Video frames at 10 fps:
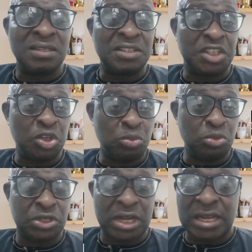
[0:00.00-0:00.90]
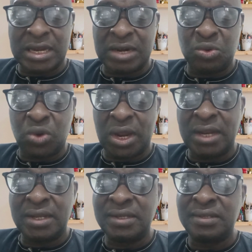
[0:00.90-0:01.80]
Sheikh Musa
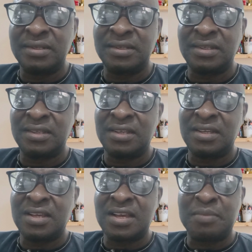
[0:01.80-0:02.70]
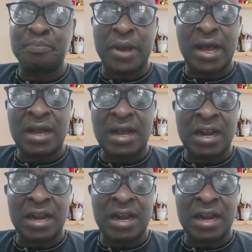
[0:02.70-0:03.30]
Yaradua, Pa